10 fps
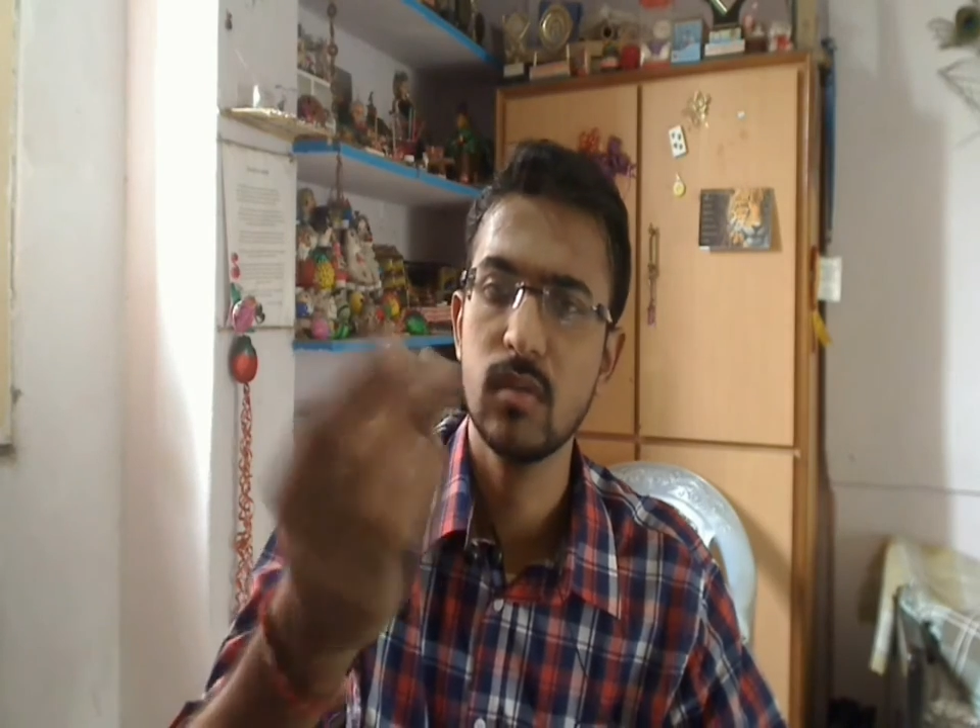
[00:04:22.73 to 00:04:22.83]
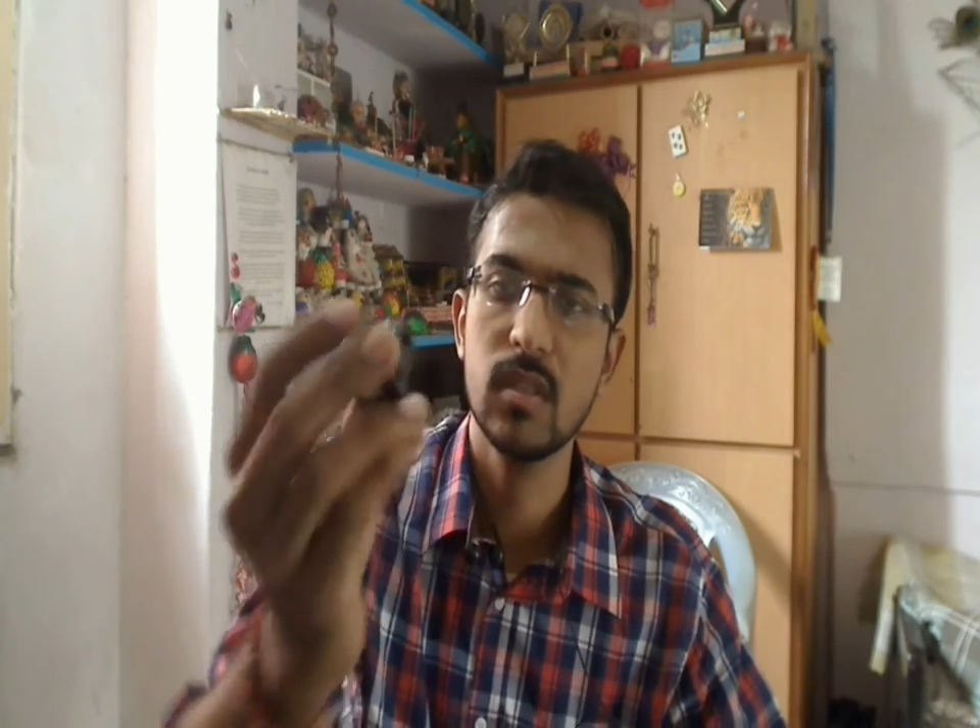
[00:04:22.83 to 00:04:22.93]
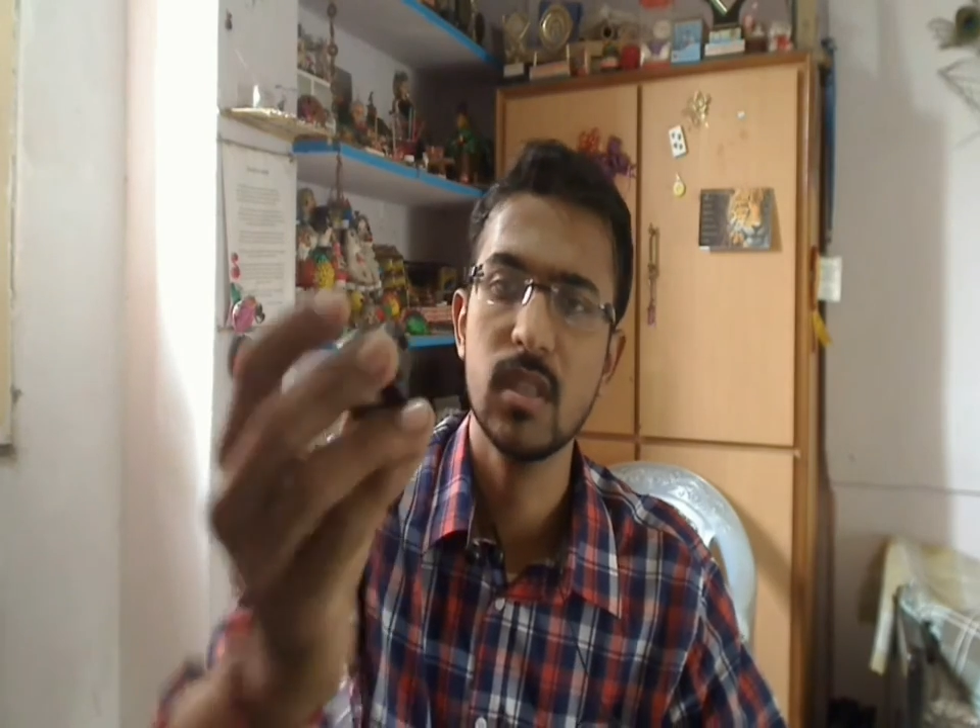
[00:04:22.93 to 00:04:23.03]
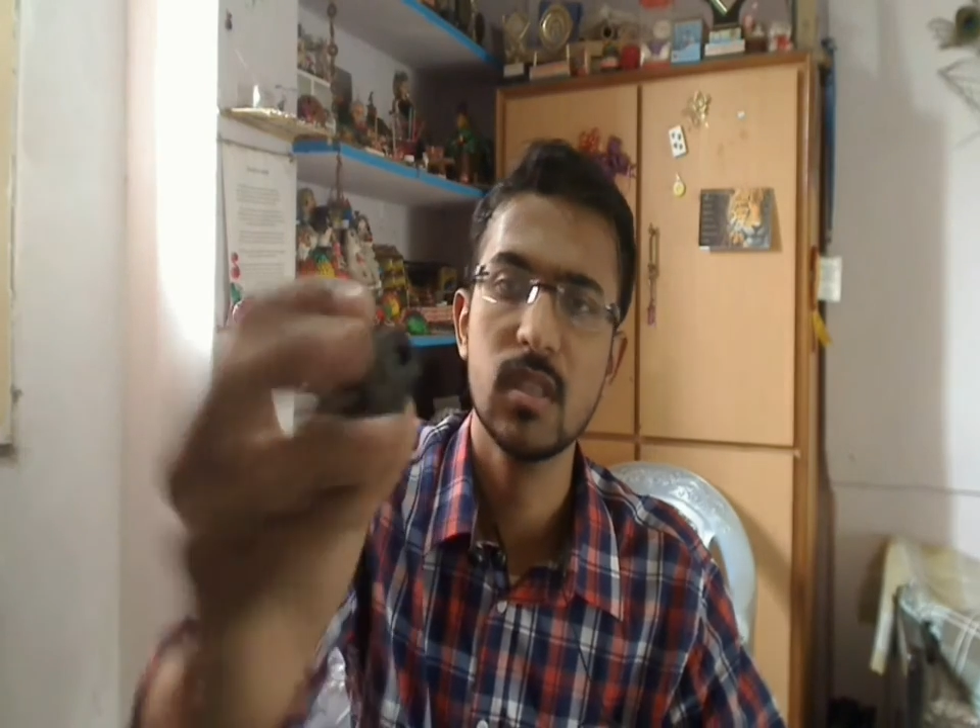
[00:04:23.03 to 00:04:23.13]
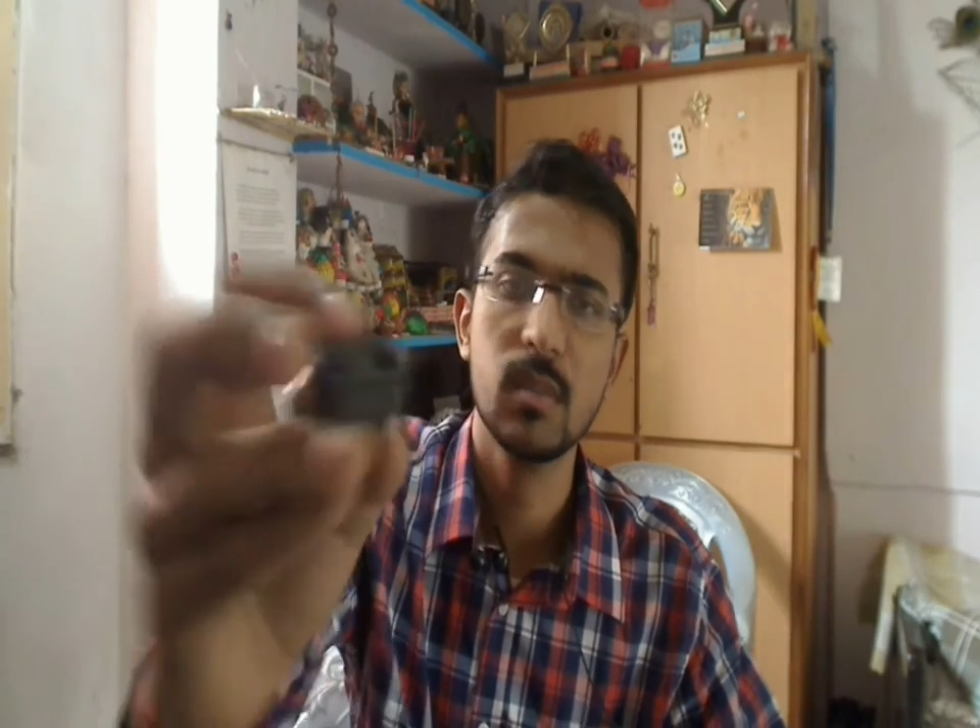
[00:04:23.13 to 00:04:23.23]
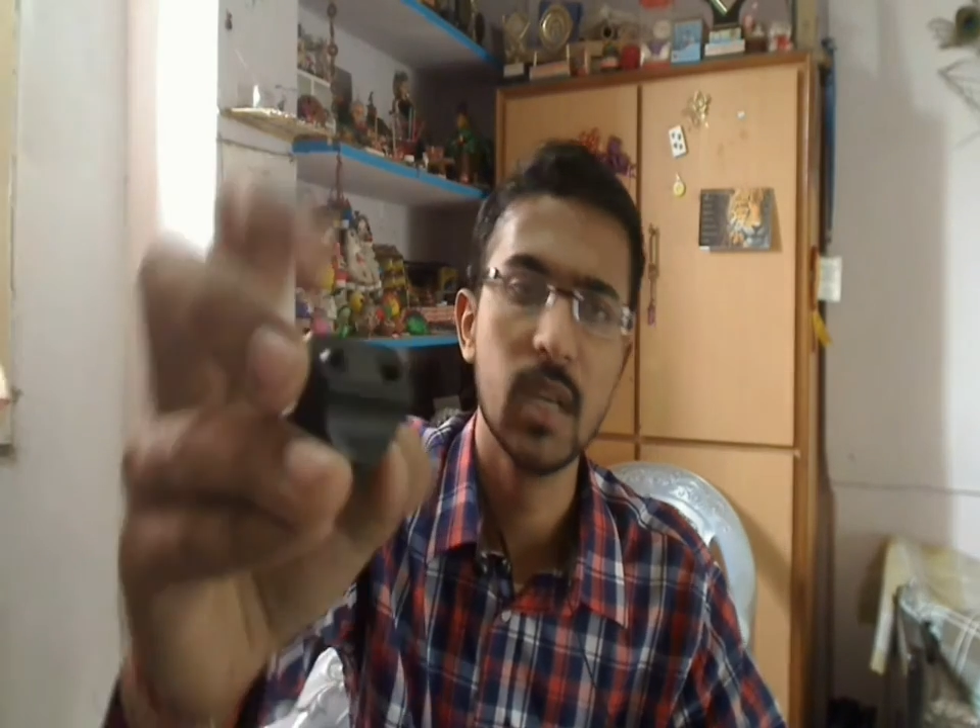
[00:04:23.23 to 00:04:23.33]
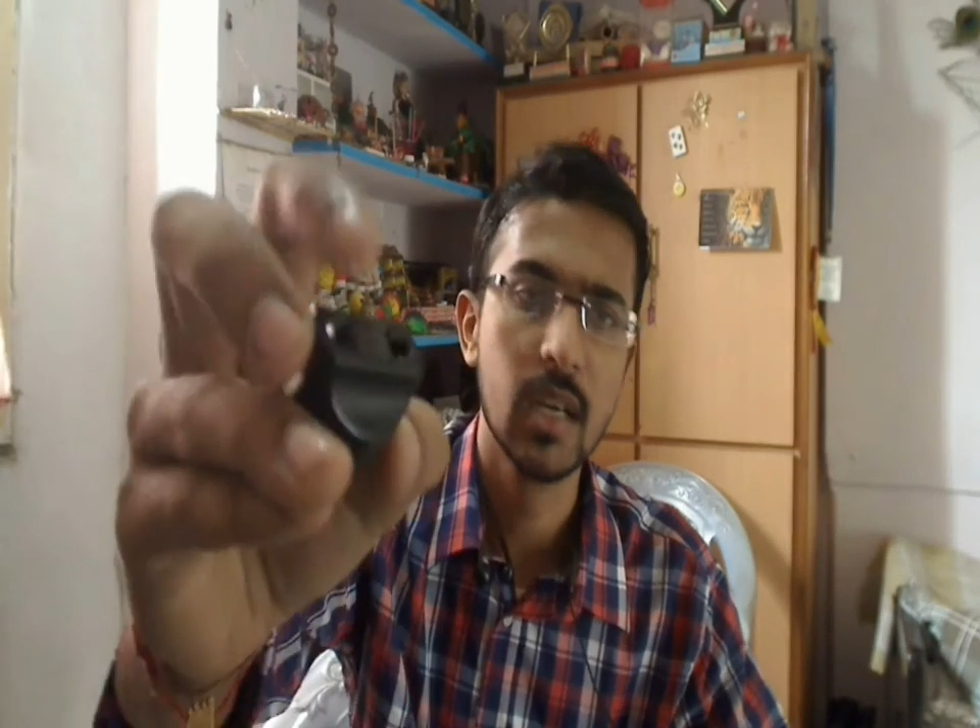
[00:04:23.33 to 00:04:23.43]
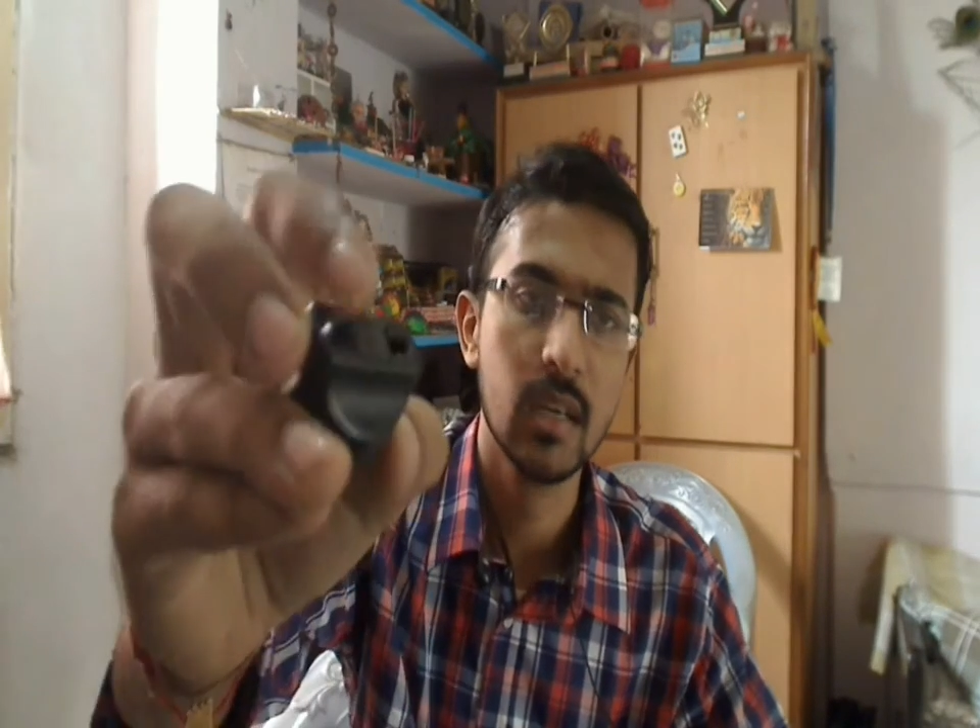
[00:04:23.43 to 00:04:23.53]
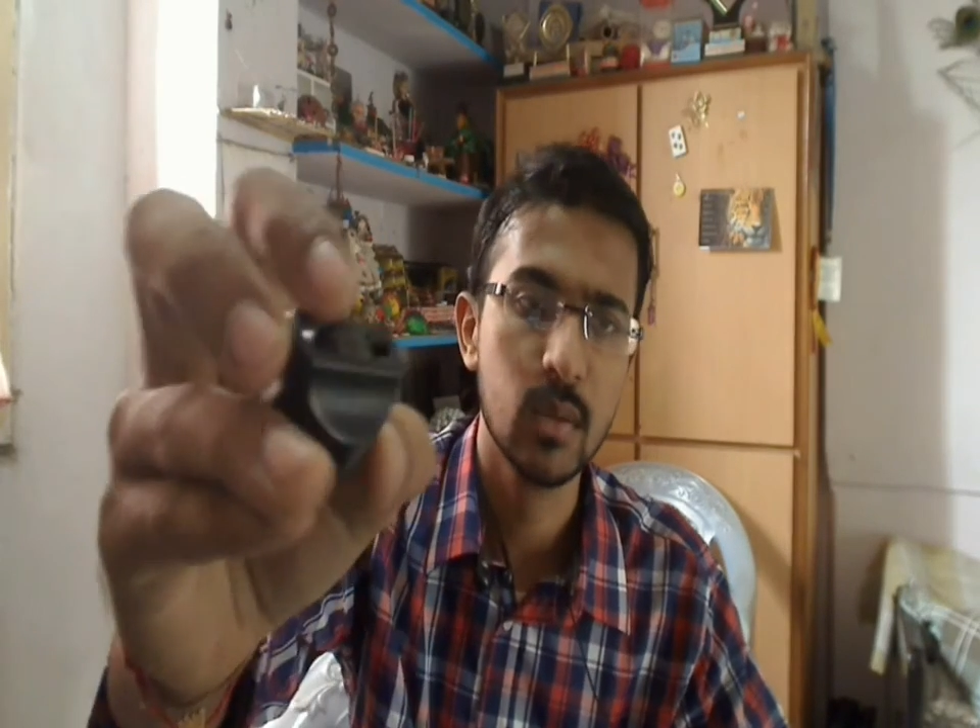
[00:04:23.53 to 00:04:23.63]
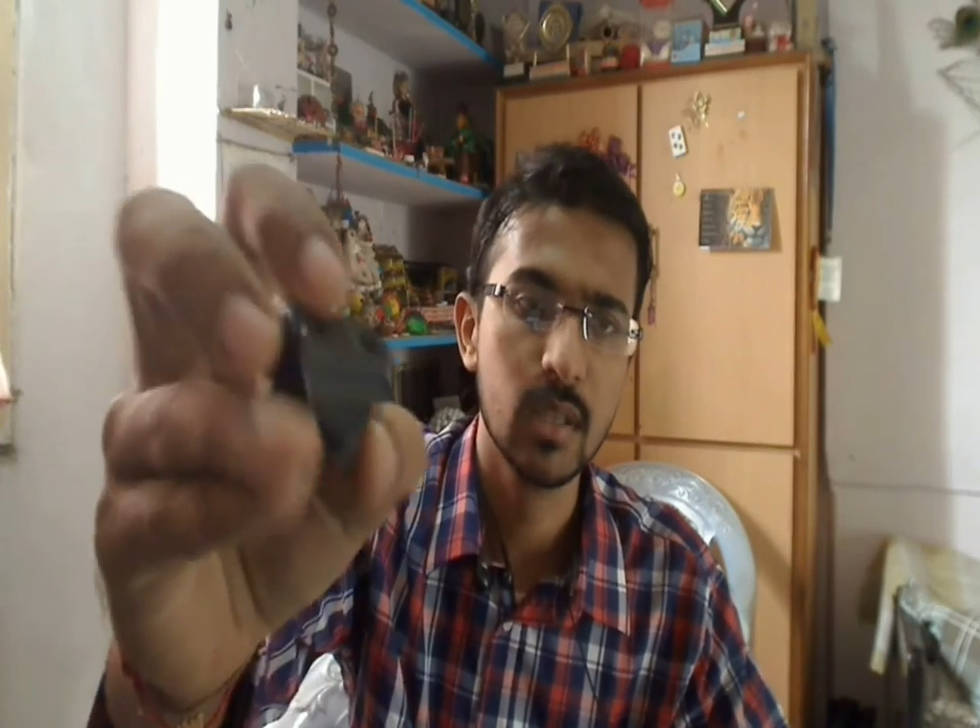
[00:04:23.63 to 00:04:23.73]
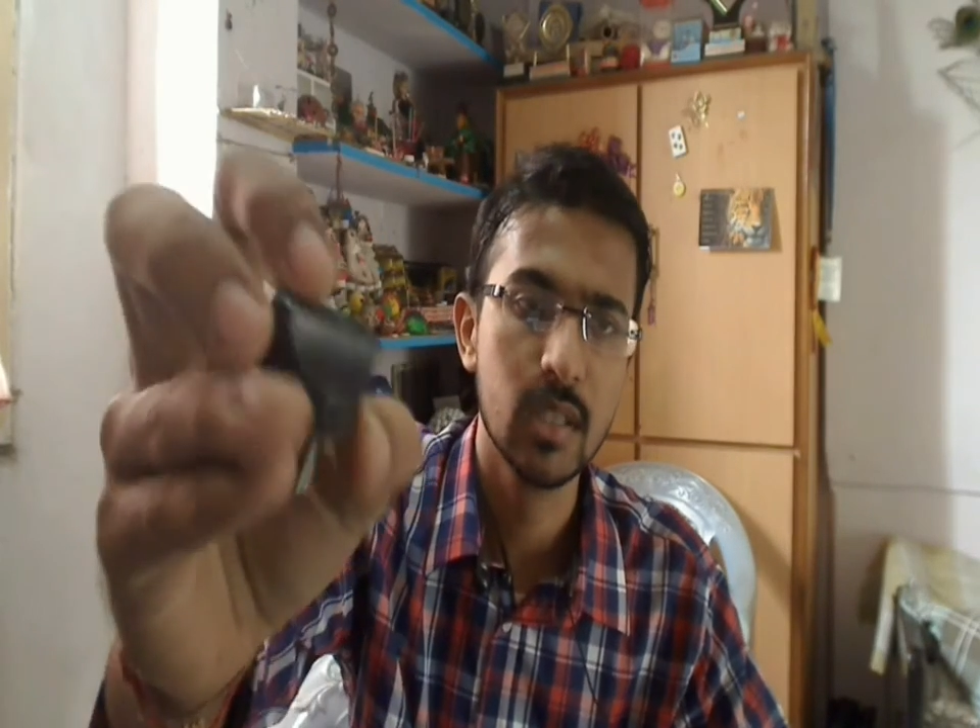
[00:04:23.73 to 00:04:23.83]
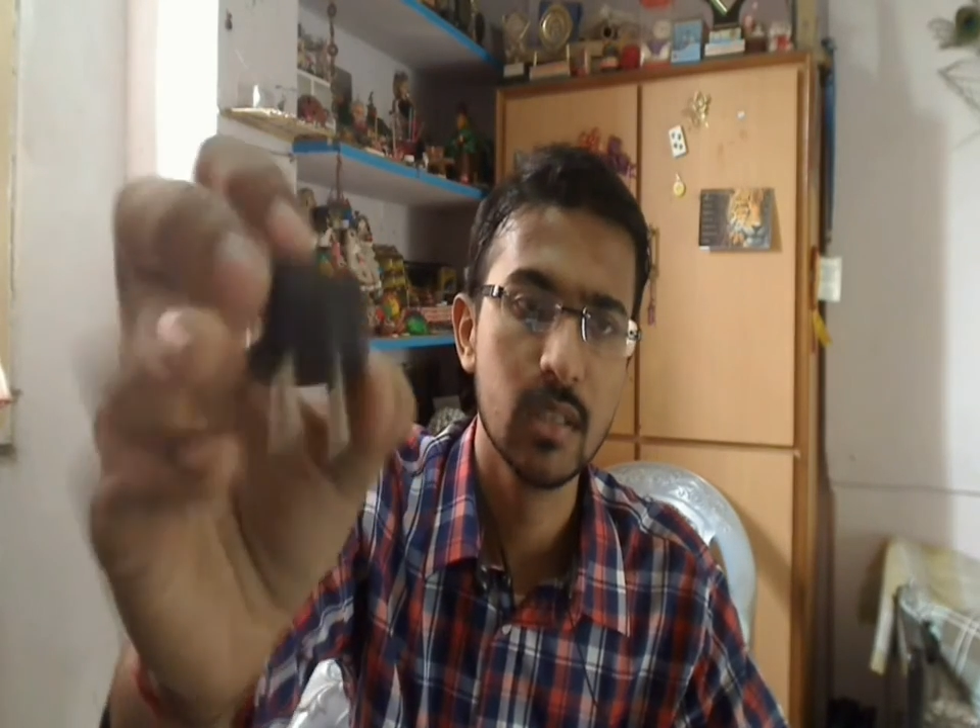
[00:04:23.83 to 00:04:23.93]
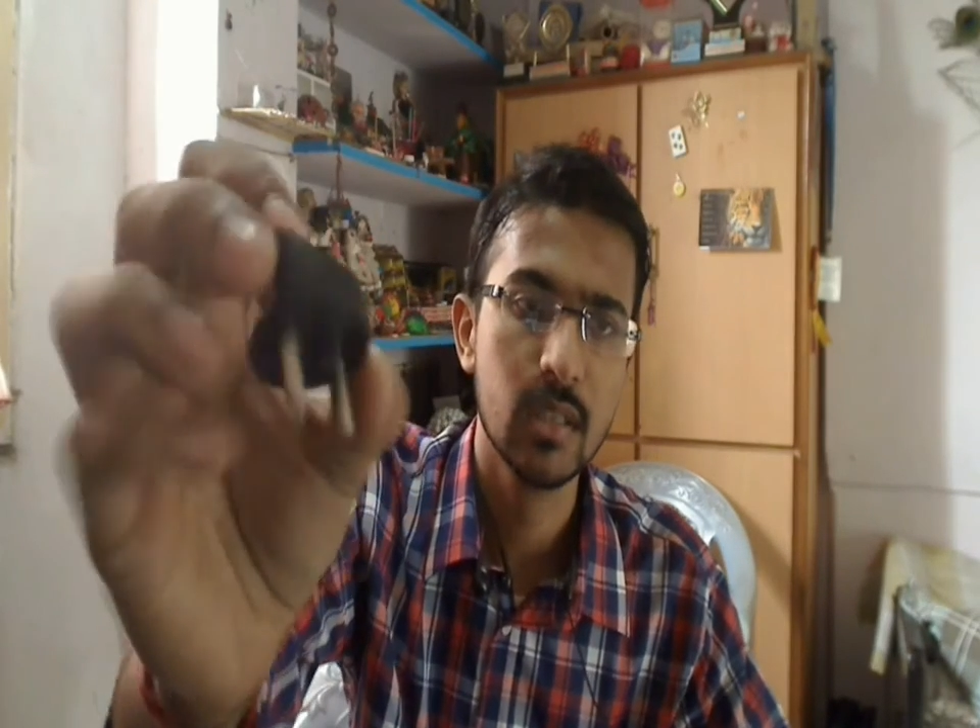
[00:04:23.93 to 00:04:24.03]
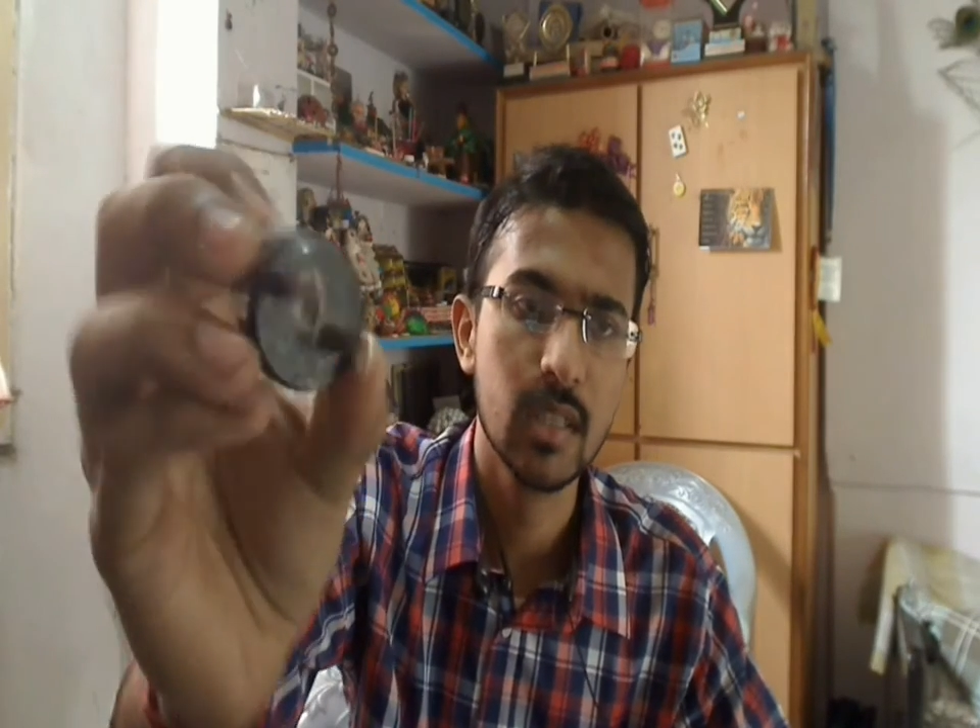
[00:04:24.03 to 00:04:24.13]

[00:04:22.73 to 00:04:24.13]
it's just a plug converter.